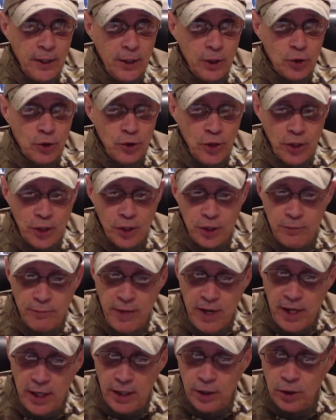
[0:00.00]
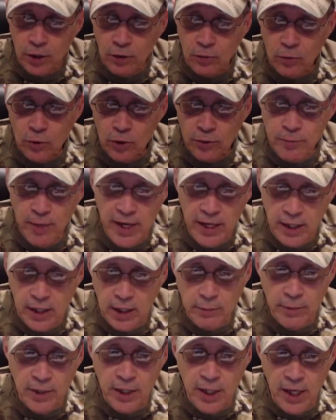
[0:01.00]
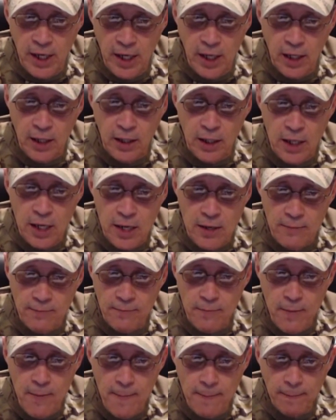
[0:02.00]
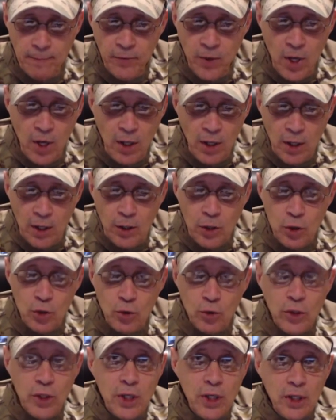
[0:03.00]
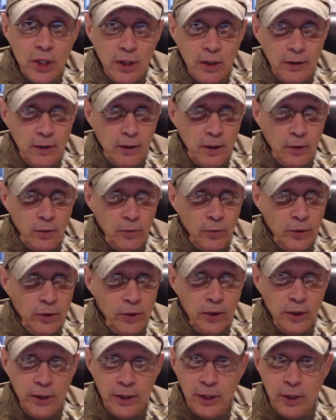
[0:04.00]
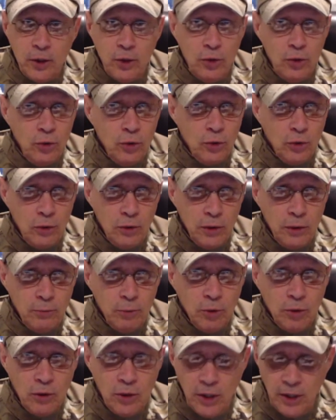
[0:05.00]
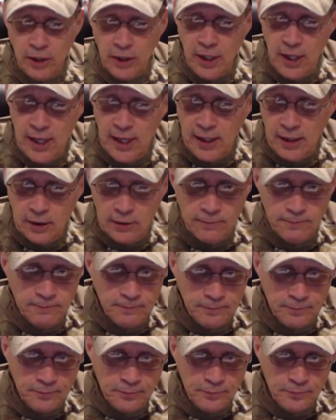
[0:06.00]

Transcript: an instruction manual, which might come in handy. You get a really cool liberal gun lock.